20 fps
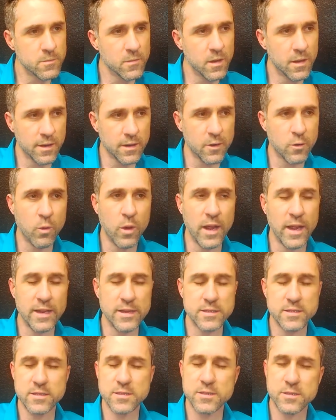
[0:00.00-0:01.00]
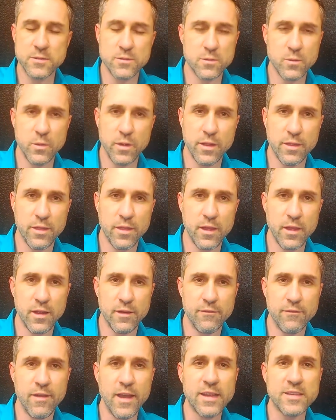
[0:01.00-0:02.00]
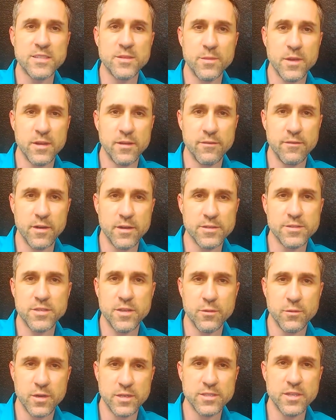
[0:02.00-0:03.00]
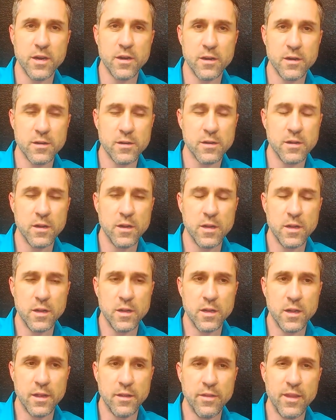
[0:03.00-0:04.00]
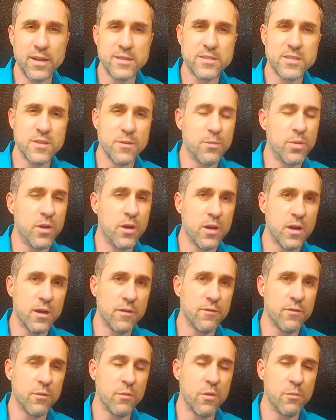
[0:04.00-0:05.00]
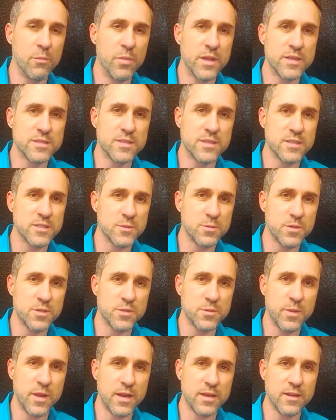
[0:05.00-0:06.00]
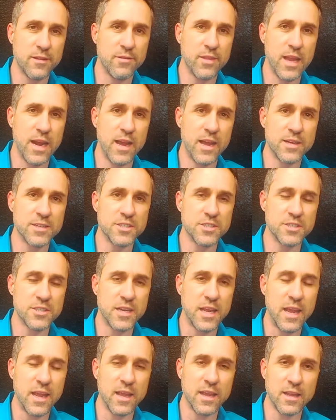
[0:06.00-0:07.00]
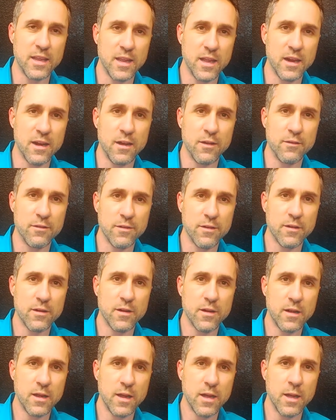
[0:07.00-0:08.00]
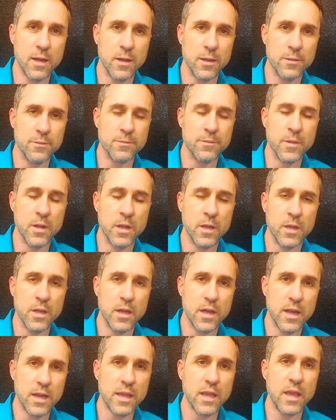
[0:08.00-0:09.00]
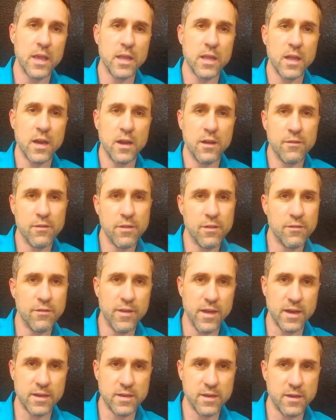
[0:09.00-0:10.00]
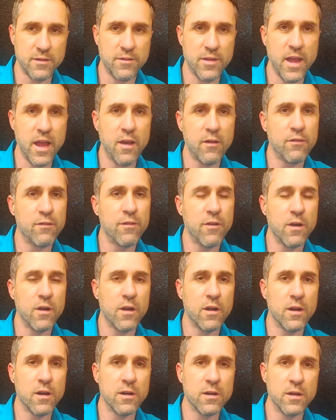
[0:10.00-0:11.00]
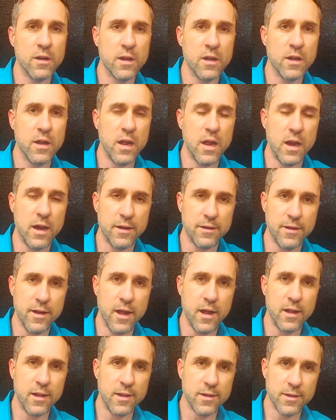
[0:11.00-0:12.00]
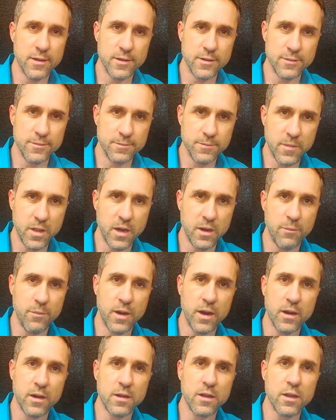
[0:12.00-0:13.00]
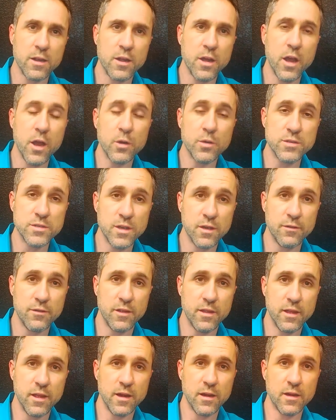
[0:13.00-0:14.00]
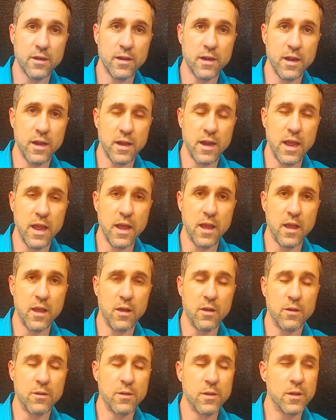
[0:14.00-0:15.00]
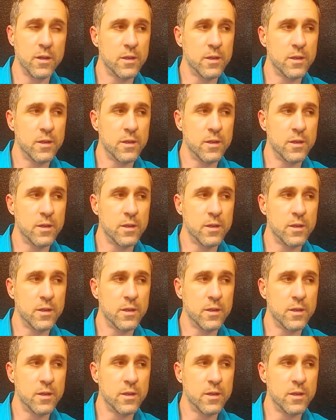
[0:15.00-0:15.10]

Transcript: equates with the investment versus the return. And that's the part from a business perspective that I just can't get over. I can't get over the fact of how far our dollar in America goes over there, and how